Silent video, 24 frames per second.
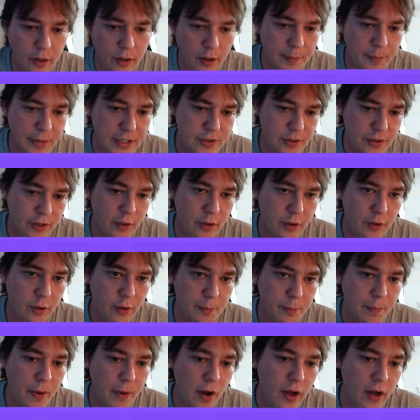basically on
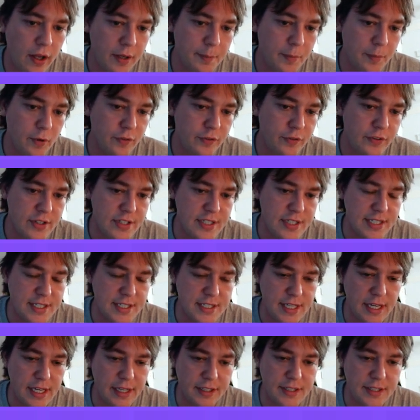the pawn move to
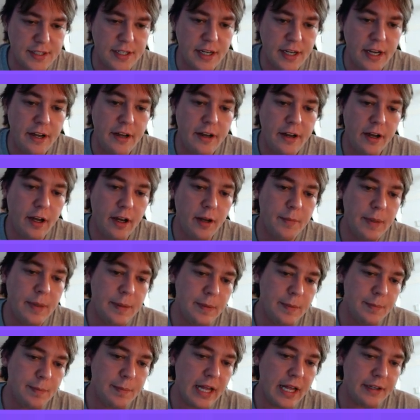c6.
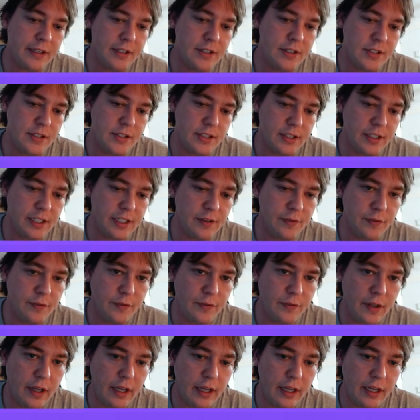Maybe black can just
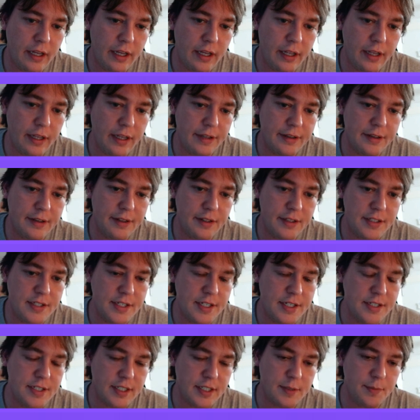leave the
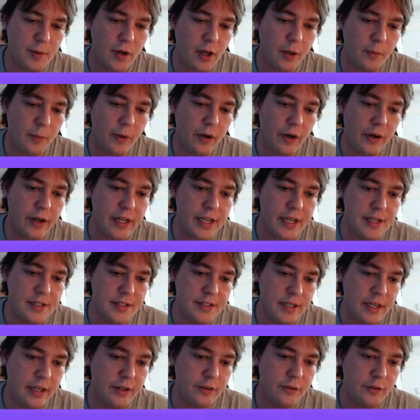c6 pawn where it
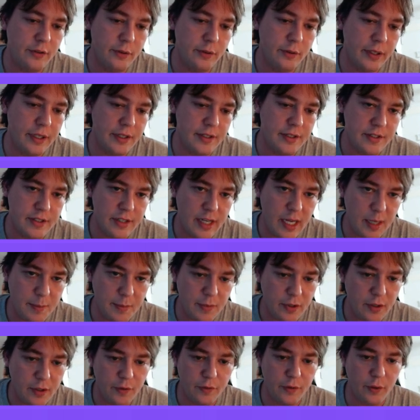is and do his knight
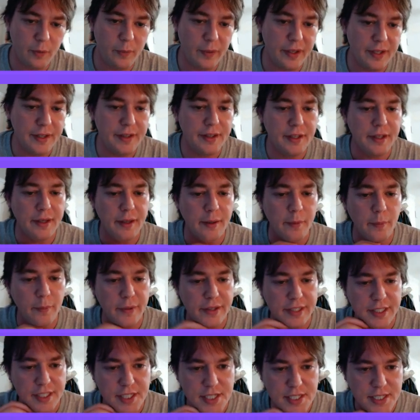maneuver with
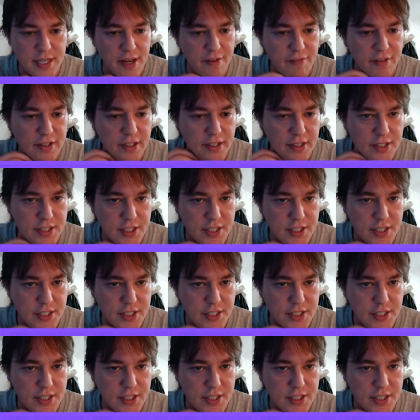e7 and